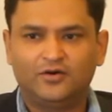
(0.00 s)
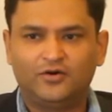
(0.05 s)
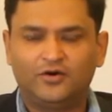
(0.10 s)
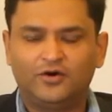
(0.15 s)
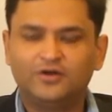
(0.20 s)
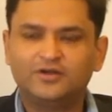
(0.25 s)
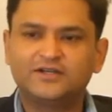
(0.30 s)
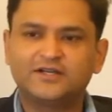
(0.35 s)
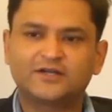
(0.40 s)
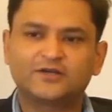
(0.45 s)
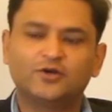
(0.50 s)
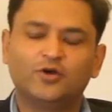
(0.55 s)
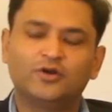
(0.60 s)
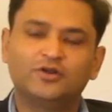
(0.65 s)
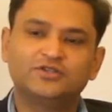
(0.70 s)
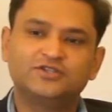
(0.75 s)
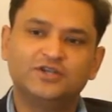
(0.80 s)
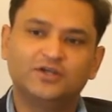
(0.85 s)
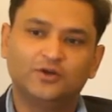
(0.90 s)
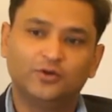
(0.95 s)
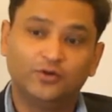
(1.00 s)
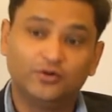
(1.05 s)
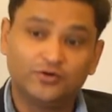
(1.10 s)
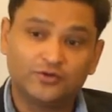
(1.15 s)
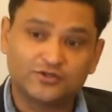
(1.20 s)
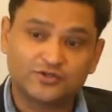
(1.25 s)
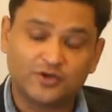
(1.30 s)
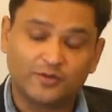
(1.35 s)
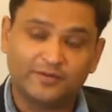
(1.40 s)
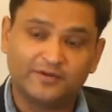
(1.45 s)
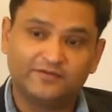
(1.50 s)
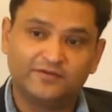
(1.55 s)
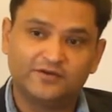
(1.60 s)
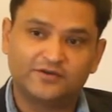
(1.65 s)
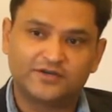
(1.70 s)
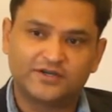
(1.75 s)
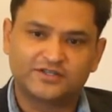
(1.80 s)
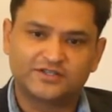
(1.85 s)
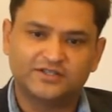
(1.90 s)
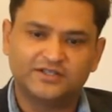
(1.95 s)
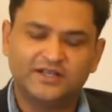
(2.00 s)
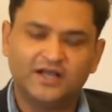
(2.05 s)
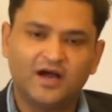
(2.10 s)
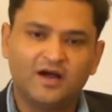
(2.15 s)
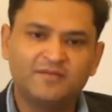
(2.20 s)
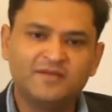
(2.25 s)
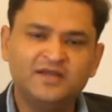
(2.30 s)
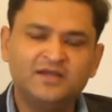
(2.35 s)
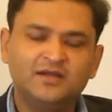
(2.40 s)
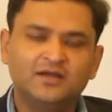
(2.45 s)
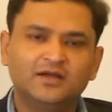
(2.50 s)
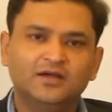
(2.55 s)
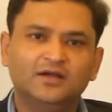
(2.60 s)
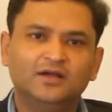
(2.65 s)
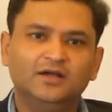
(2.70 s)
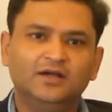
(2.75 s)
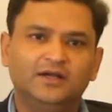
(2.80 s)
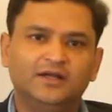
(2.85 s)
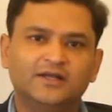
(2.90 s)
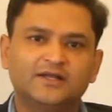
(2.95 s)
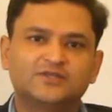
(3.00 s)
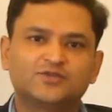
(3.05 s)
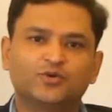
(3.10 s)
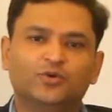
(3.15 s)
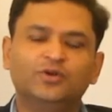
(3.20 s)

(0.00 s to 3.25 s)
on technology alone to stop infiltration. The Army, in its